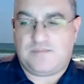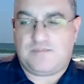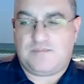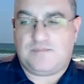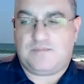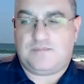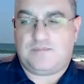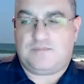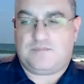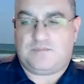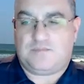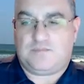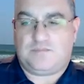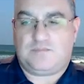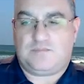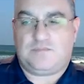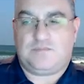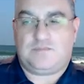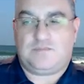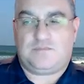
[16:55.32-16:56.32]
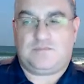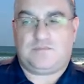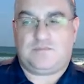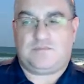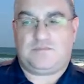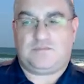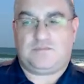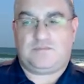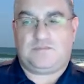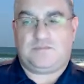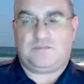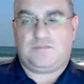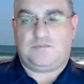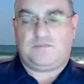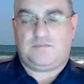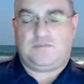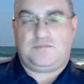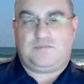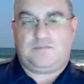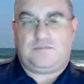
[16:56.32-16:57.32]

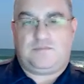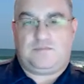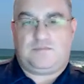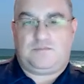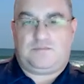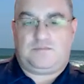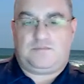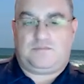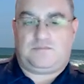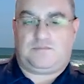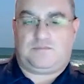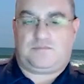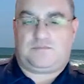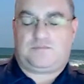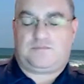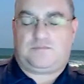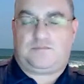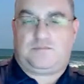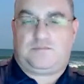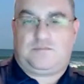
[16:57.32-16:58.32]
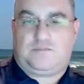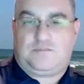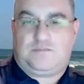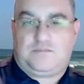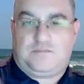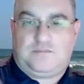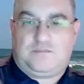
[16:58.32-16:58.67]
(not speaking)